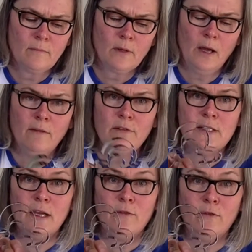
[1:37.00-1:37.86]
I have a
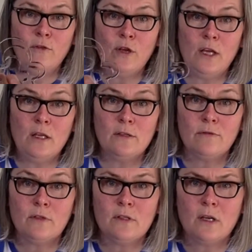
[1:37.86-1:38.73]
set of 3
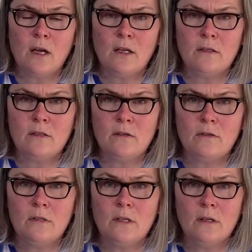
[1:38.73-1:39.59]
different sized, can you
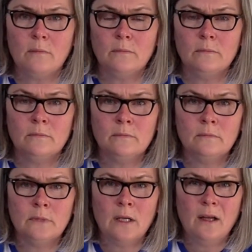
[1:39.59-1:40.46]
see them?
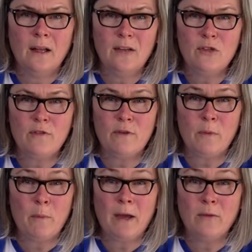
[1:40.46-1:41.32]
Actually from the
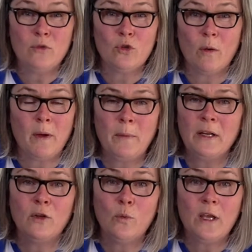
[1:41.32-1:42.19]
pound shop. I mean, I
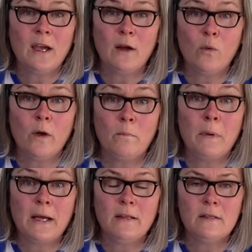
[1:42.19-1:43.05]
know we can't go out and
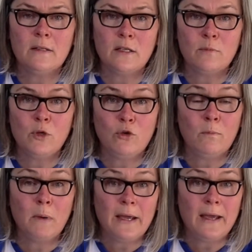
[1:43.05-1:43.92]
buy these things, but you
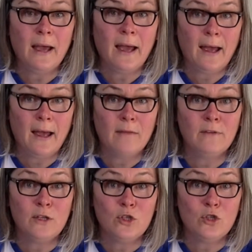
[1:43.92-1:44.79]
might have a
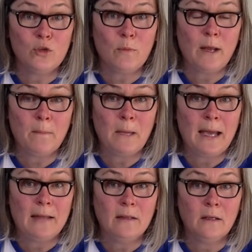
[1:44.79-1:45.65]
Gingerbread
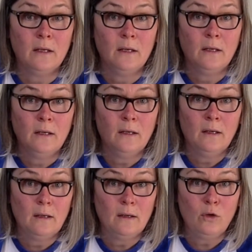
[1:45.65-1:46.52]
Man
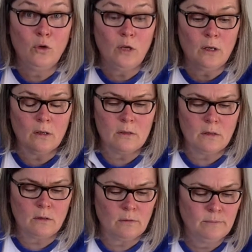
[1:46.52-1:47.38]
cookie cutter.
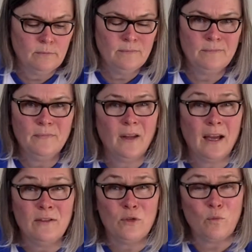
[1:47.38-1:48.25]

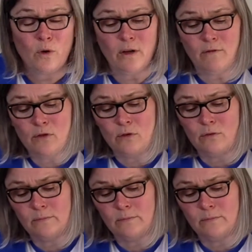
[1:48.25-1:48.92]
And don't worry if you don't.